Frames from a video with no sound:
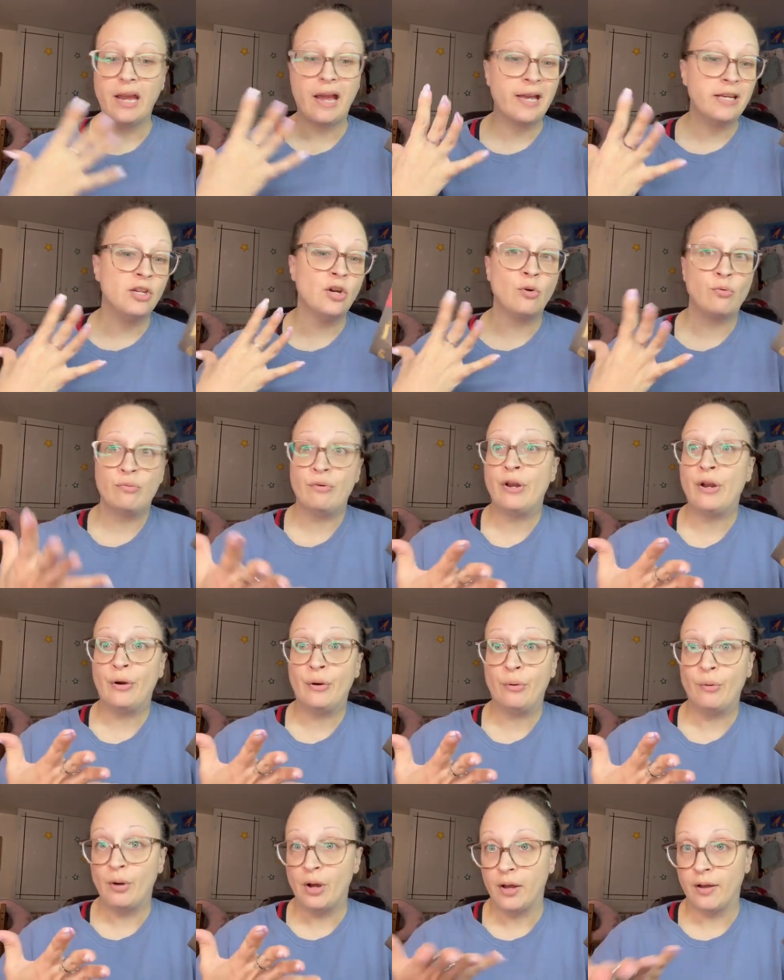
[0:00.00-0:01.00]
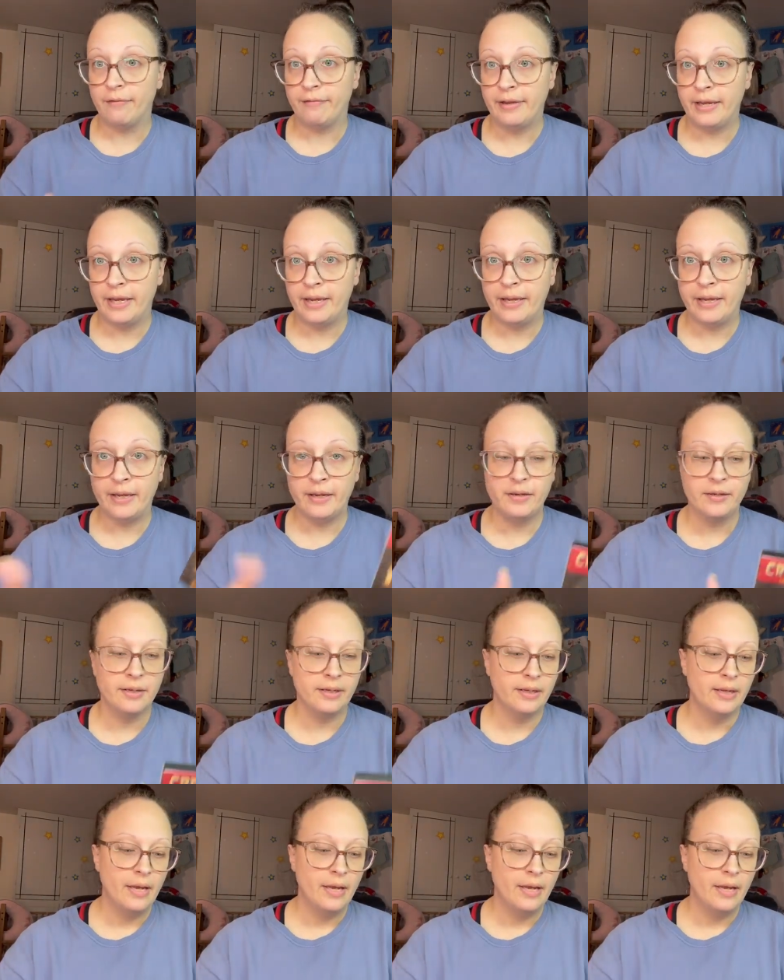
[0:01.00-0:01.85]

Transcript: I don't know offhand,